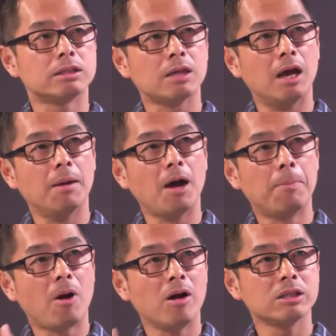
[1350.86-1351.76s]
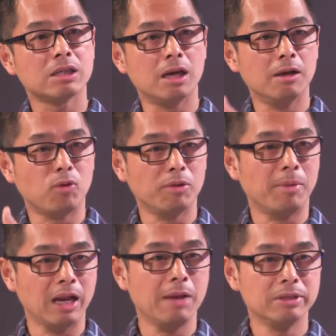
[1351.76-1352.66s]
uh, I passed uh, one of my
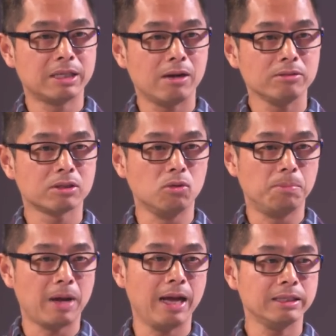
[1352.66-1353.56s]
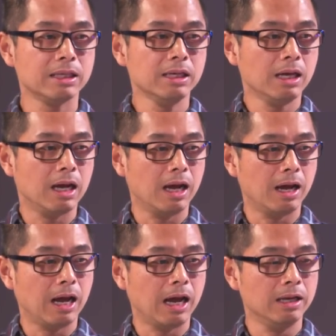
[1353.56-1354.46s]
neighbor's house called Pat,
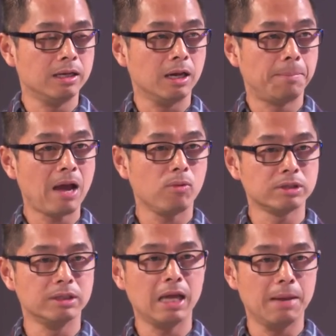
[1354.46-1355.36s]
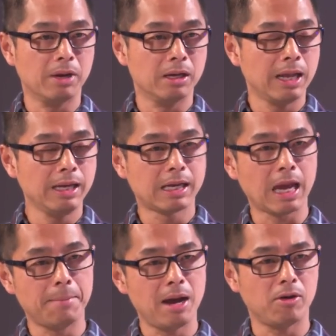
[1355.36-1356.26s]
uh, and uh, Pat wasn't there, but a lady
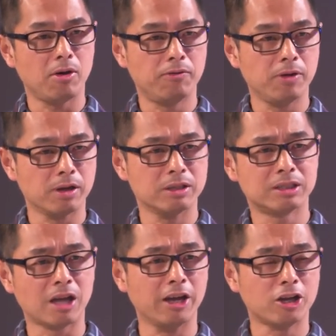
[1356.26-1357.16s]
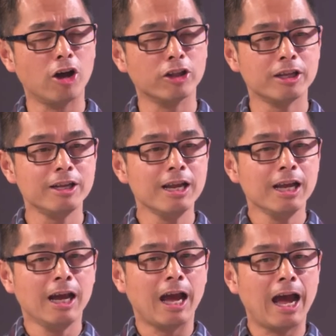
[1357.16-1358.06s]
came out of her side garden
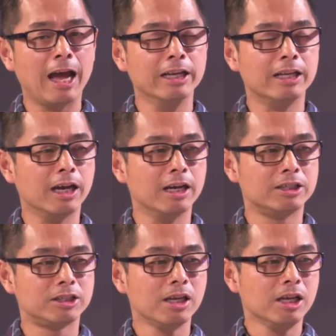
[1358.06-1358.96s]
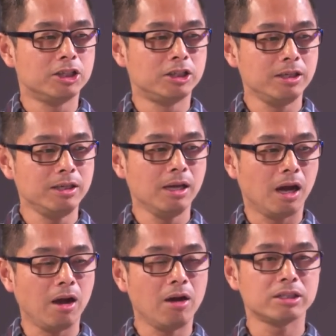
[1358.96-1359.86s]
and uh, she,
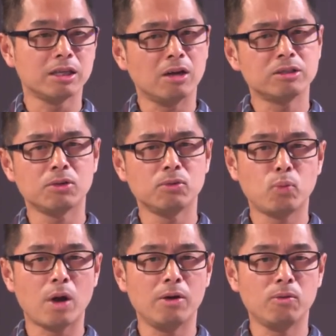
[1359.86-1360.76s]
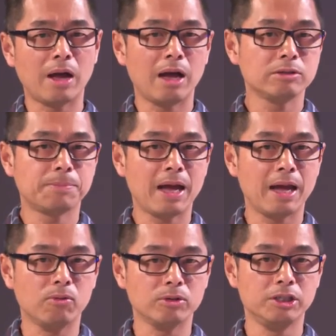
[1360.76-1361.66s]
I asked her, I said, well, how's
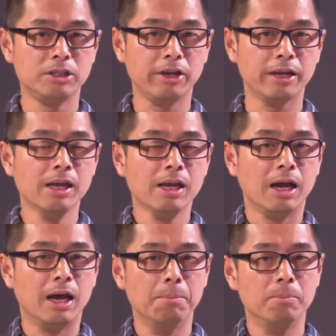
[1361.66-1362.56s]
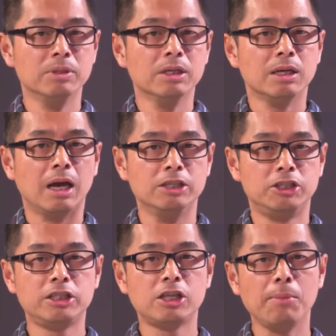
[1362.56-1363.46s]
Pat? What's she doing? Um, and
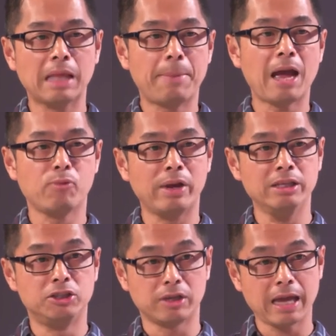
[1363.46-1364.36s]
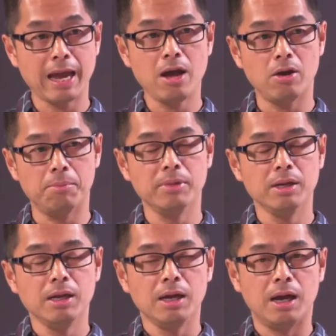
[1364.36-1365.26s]
she told me that Pat went into a care home.
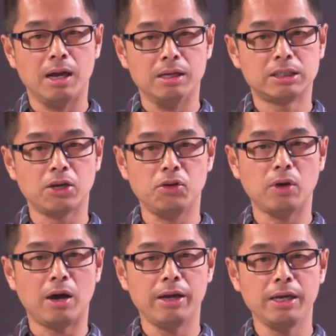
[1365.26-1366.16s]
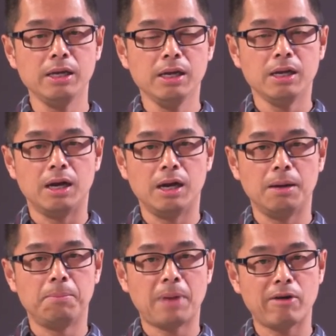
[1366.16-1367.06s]
Uh, so I, uh,
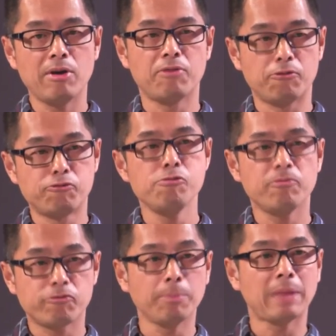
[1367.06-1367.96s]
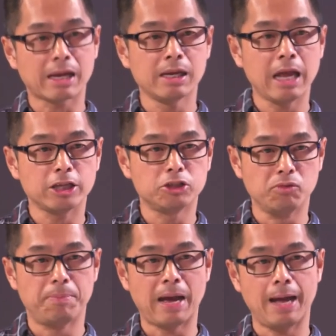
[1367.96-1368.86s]
however, from, from that connection
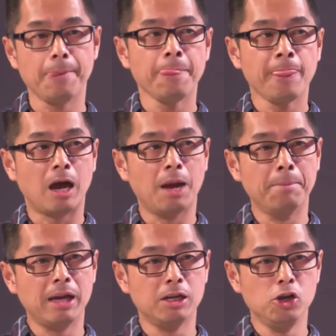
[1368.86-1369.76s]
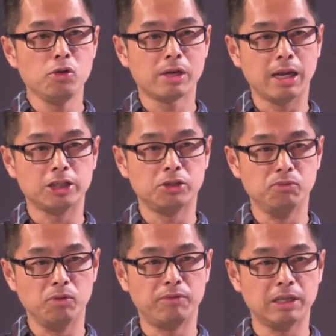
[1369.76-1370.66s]
with Pat, I made a new connection
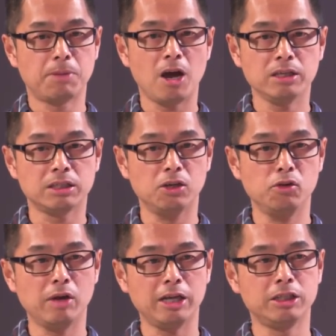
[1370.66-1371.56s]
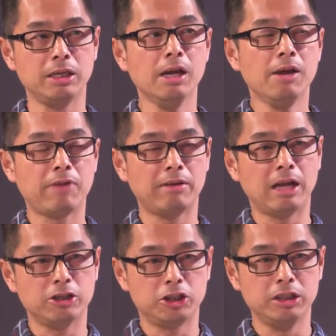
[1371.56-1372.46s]
with this person who actually found
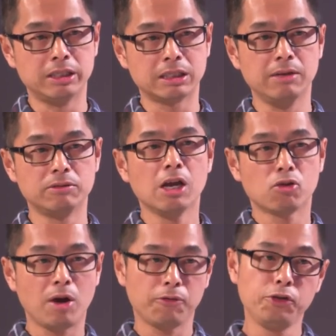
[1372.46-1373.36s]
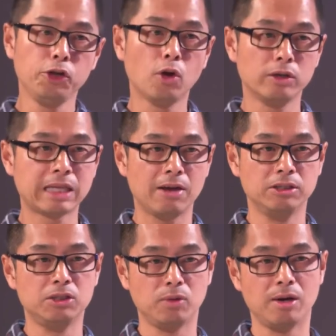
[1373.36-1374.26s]
out she just lives quite a few doors down
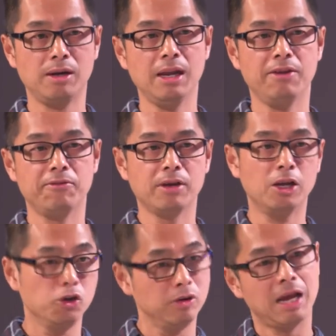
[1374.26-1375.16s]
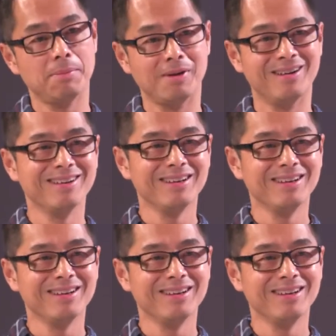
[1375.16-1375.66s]
to where I live, a new neighbor.